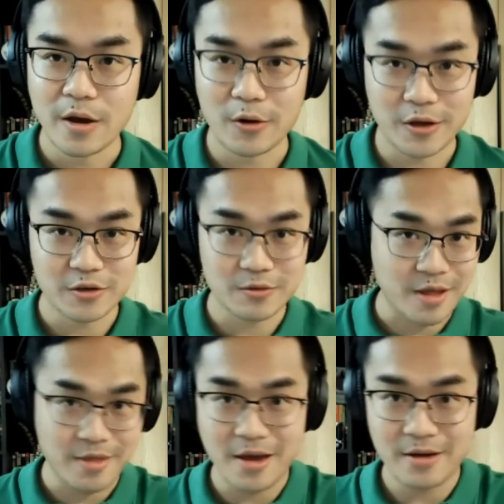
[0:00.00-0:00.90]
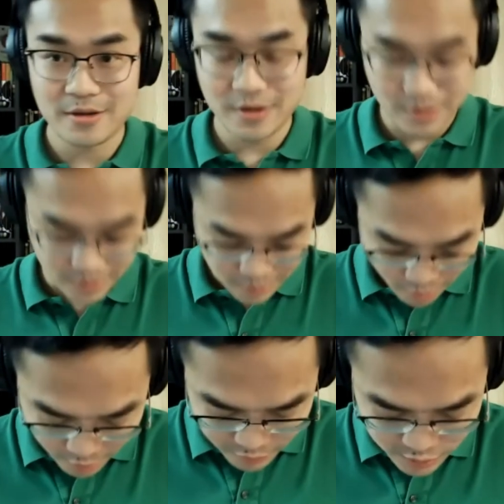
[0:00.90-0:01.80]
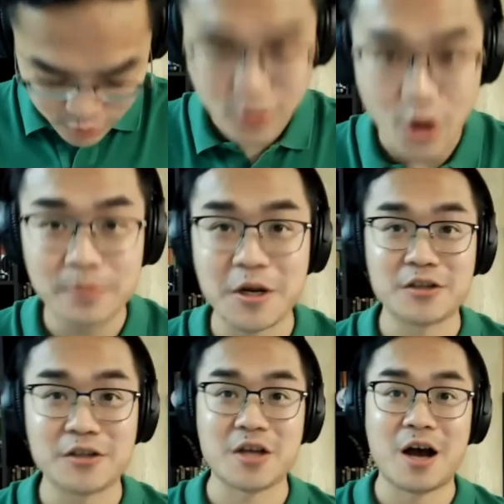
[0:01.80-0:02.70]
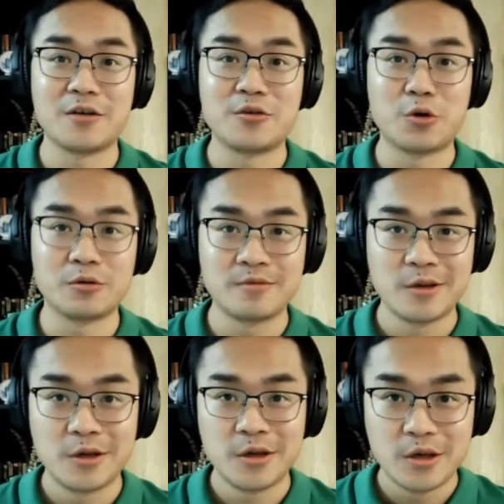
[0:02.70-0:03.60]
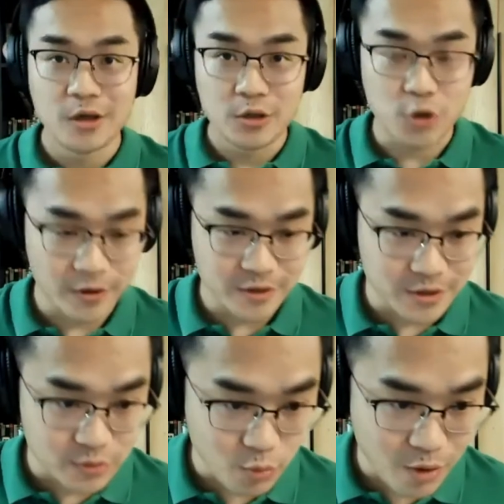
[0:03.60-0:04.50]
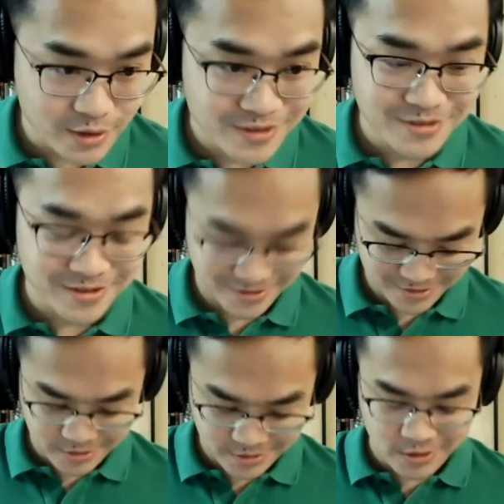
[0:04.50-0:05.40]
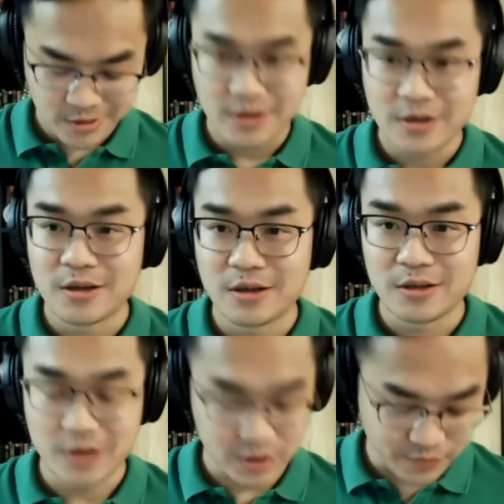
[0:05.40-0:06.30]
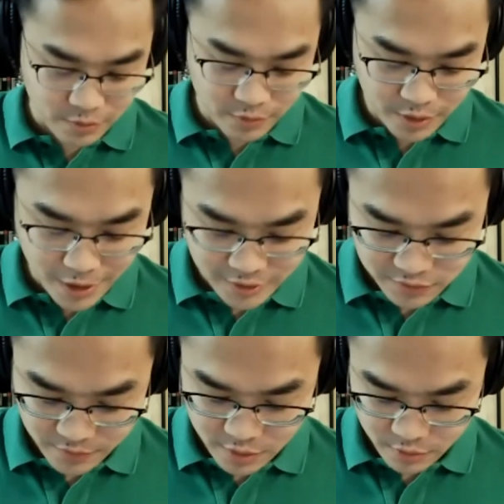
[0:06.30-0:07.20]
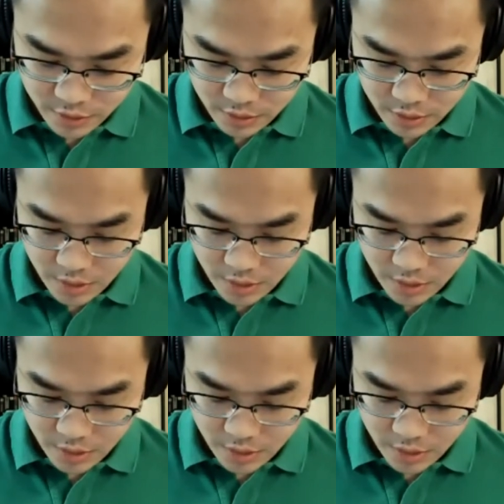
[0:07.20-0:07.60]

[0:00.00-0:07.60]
Okay, so uh, those two objects are your choices, right? Yes, very nice, very.